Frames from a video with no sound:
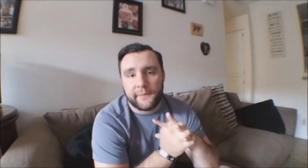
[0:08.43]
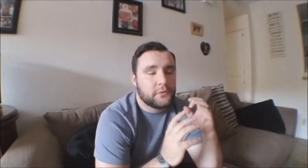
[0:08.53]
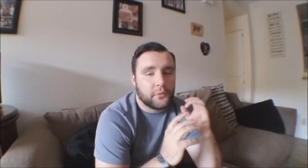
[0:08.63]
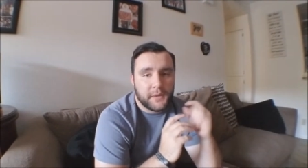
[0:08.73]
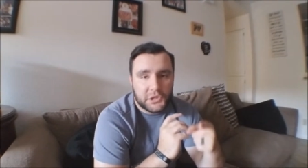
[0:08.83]

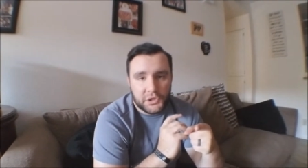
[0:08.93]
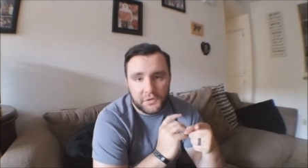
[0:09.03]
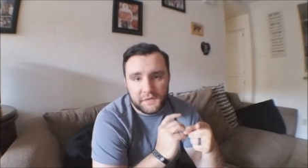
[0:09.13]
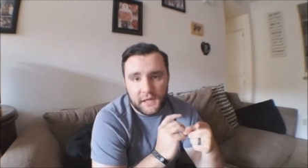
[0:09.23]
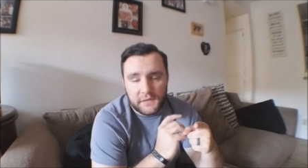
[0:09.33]
So make sure you
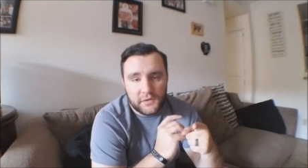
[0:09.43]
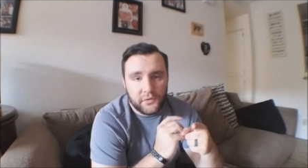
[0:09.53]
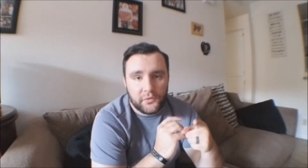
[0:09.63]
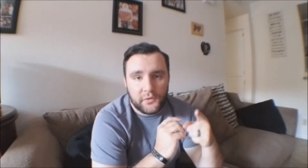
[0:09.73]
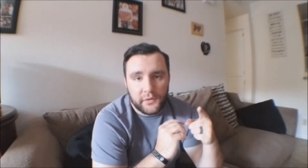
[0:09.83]
stay
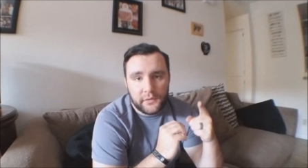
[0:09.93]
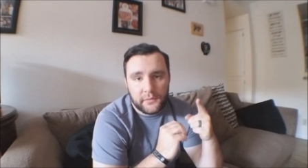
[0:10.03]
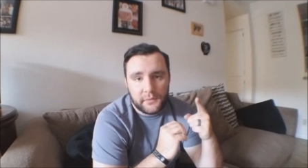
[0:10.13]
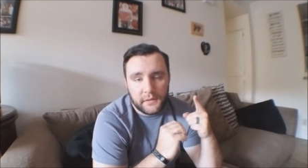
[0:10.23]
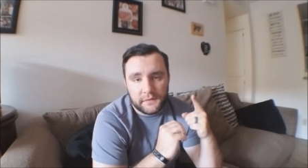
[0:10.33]
tuned
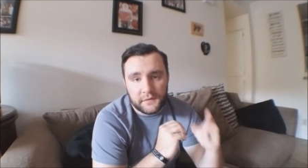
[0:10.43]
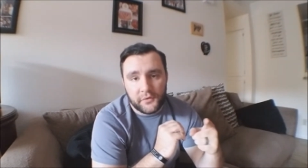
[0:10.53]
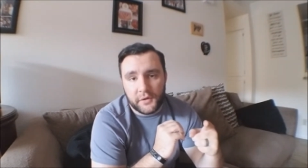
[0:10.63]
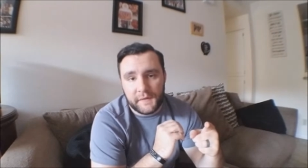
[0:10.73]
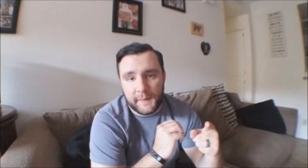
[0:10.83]
because these are
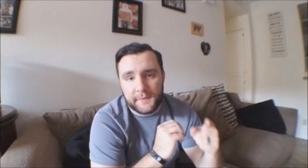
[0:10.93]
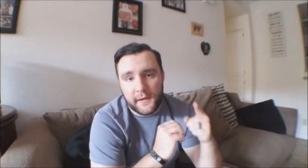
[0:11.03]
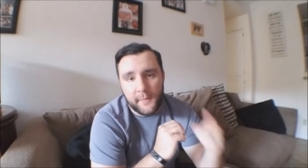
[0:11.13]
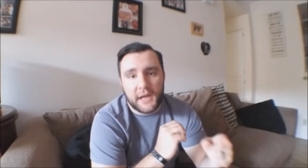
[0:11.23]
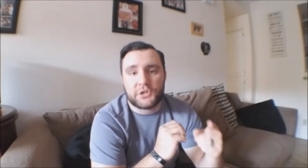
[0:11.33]
all tips that
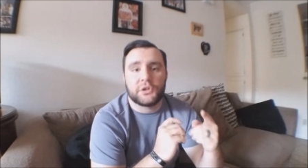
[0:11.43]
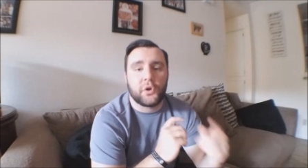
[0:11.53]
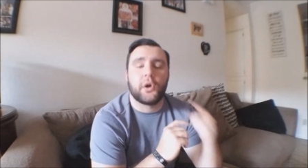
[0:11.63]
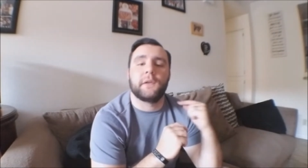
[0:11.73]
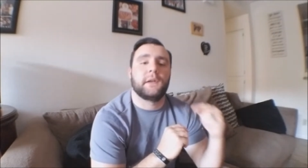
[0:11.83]
I'm actually
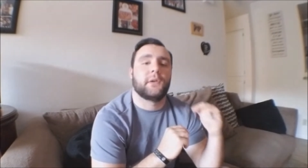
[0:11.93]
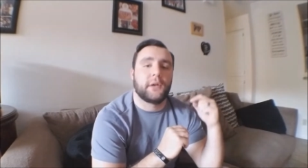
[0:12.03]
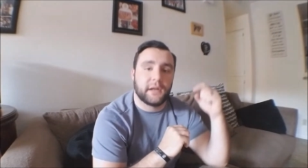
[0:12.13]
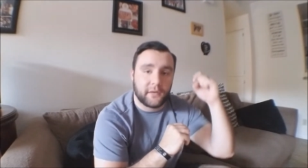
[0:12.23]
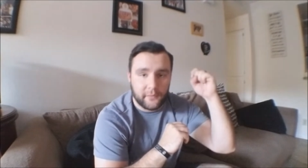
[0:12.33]
currently
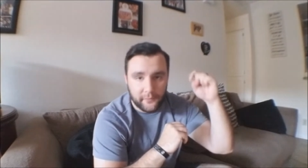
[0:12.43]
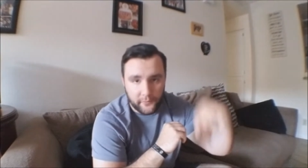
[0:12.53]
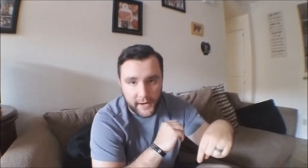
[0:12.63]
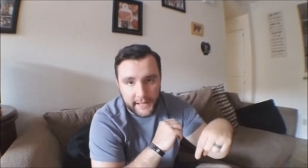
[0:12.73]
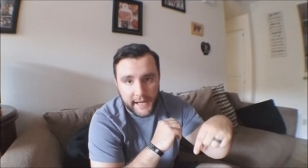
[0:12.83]
learning
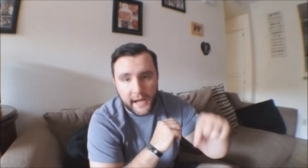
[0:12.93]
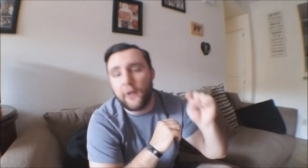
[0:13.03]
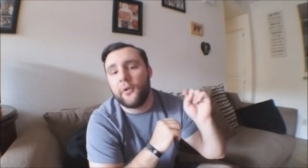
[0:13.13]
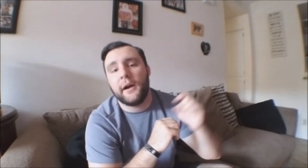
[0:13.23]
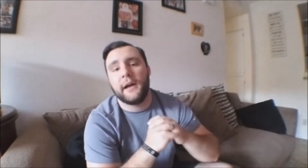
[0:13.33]
right
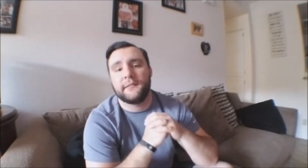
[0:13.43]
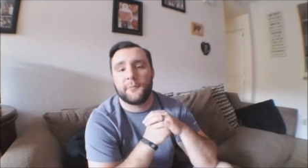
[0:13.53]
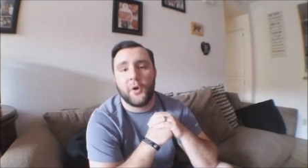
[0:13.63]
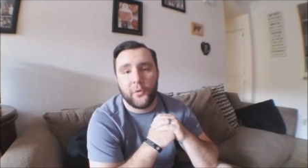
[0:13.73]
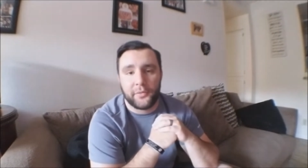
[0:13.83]
now as I'm
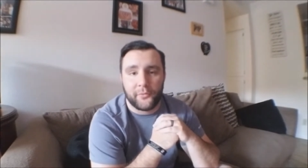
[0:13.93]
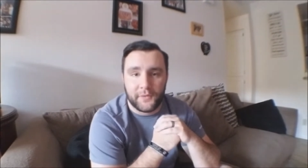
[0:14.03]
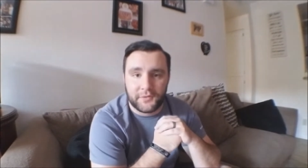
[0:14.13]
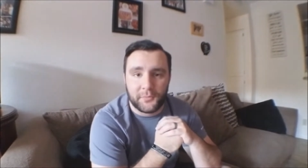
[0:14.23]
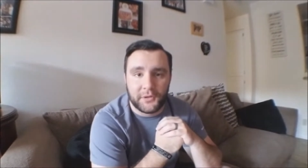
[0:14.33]
going through
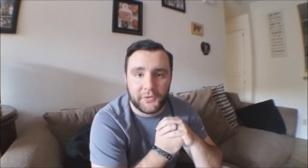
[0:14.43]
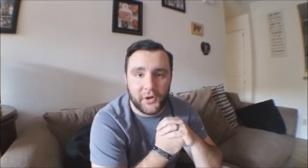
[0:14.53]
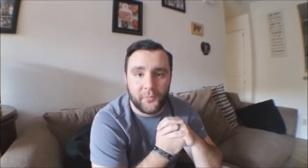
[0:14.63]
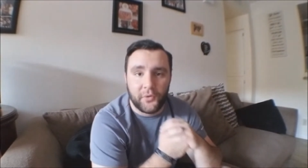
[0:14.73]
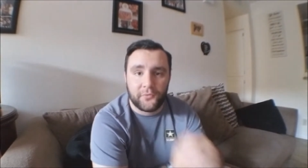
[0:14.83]
this
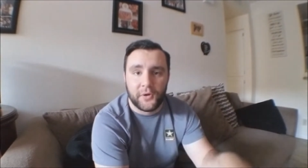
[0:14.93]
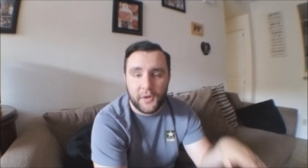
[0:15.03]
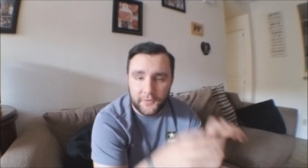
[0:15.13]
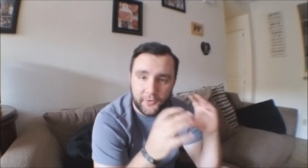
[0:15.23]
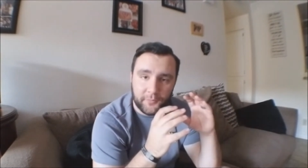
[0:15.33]
military move
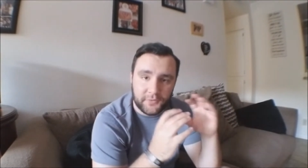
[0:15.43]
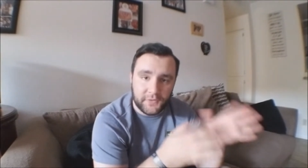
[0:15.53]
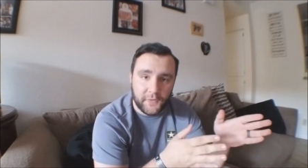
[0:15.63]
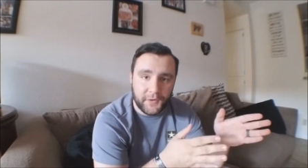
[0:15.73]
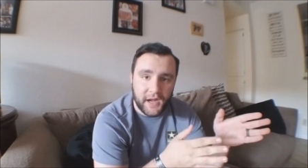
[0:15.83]
from
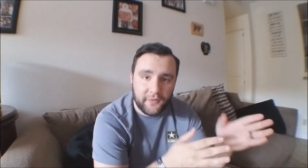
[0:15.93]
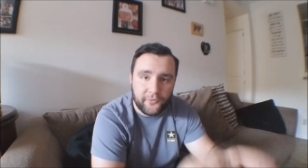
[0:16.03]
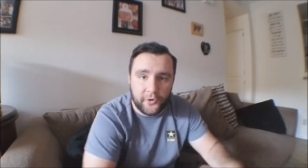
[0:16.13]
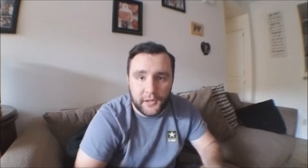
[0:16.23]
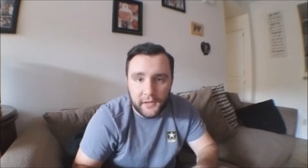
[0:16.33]
Southern
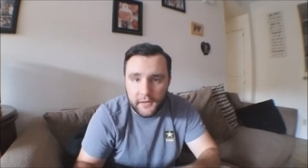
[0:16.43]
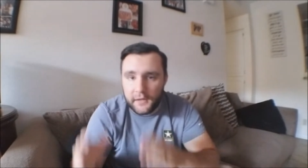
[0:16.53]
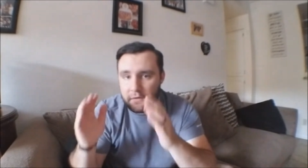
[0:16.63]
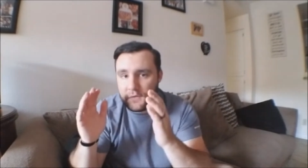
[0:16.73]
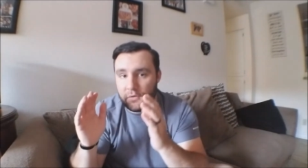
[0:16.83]
California
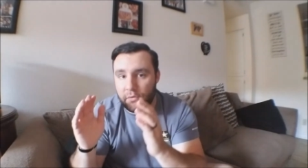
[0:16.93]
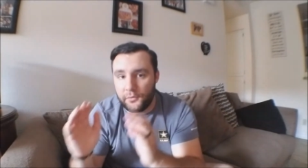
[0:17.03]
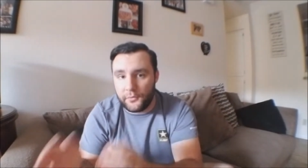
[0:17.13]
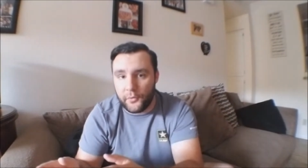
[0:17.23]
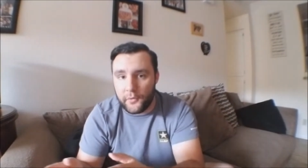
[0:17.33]
to
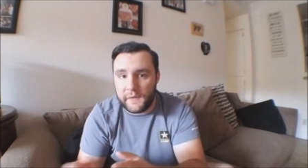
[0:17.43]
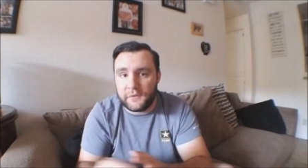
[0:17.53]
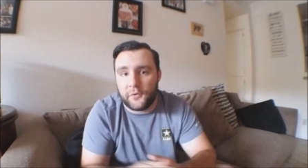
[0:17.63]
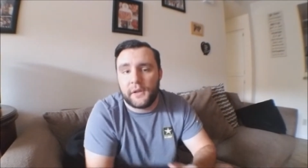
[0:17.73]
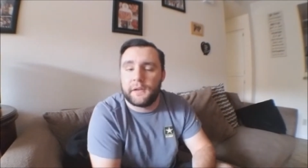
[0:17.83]

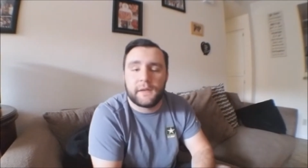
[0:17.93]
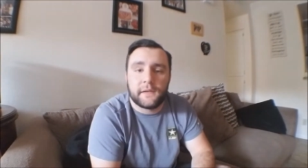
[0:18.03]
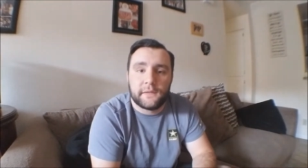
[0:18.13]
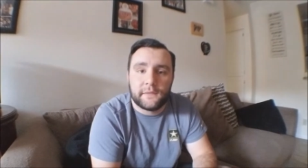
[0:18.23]
Northeastern Italy.